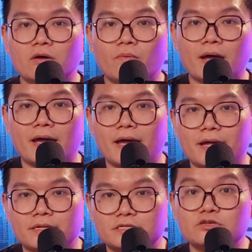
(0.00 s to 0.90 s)

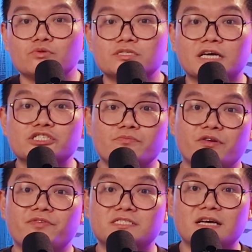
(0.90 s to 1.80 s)
where this was actually
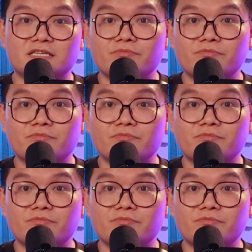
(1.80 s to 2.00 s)
previously a